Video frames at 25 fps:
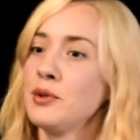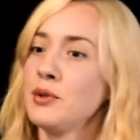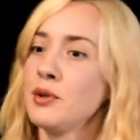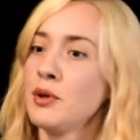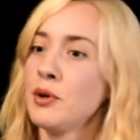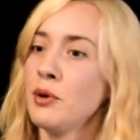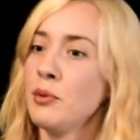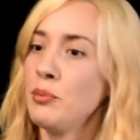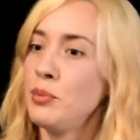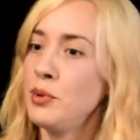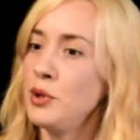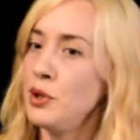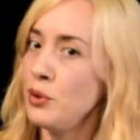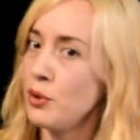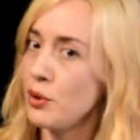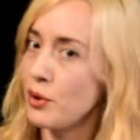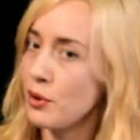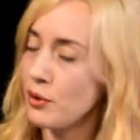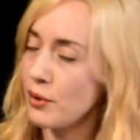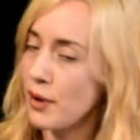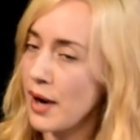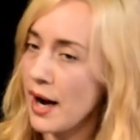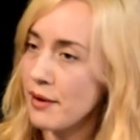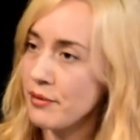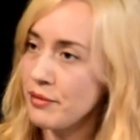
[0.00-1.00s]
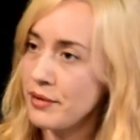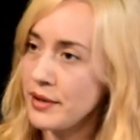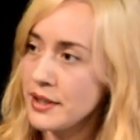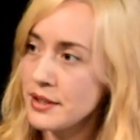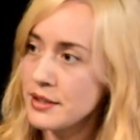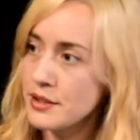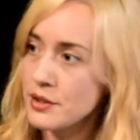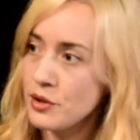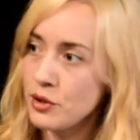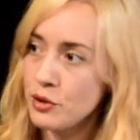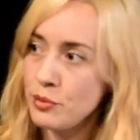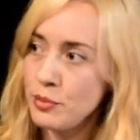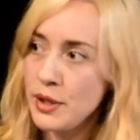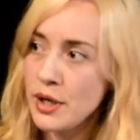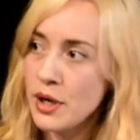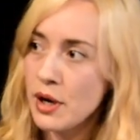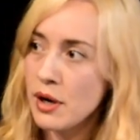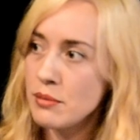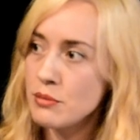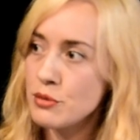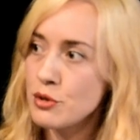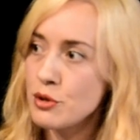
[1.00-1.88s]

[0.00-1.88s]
Computer graphics could become